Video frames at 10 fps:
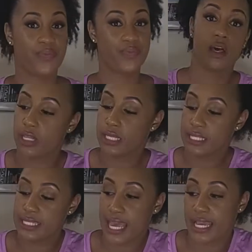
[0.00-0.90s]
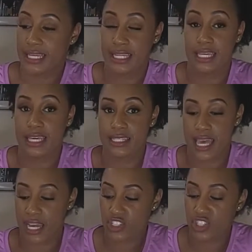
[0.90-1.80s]
Swaddling technique is
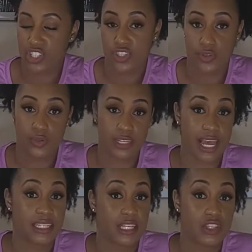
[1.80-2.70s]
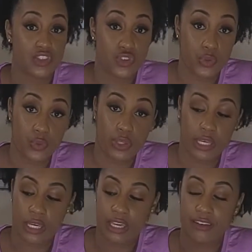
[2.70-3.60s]
actually used as a
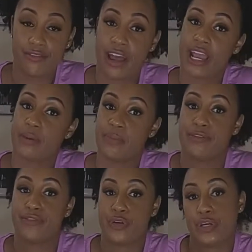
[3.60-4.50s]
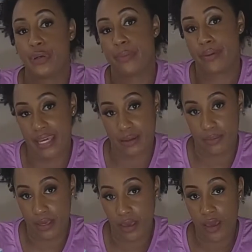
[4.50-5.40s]
soothing environment for your
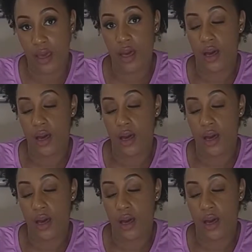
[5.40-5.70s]
baby,